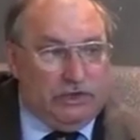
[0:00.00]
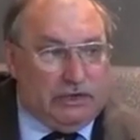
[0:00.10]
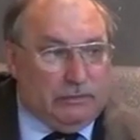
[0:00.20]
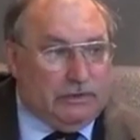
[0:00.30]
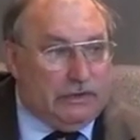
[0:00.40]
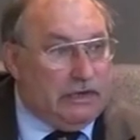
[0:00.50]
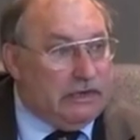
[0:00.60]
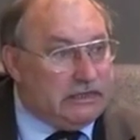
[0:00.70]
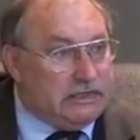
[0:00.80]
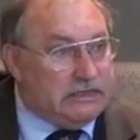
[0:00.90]
gentlemen that I
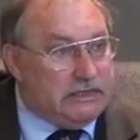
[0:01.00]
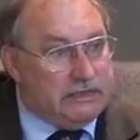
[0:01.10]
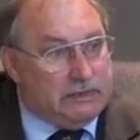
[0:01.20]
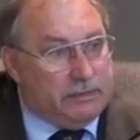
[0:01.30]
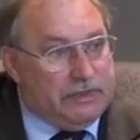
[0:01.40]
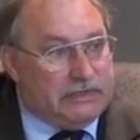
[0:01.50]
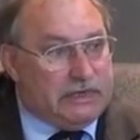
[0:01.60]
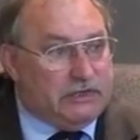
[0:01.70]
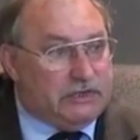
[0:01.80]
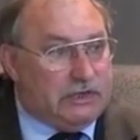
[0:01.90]
assisted in the police
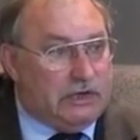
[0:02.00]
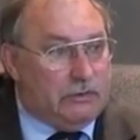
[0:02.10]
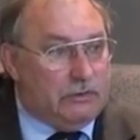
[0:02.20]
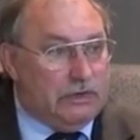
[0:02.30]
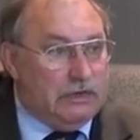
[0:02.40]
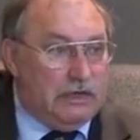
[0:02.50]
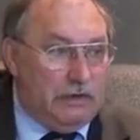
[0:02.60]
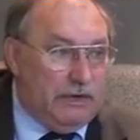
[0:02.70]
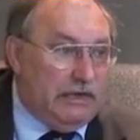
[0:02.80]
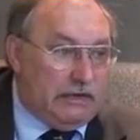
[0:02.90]
station now,
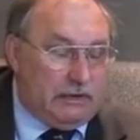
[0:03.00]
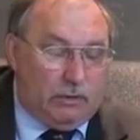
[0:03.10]
made it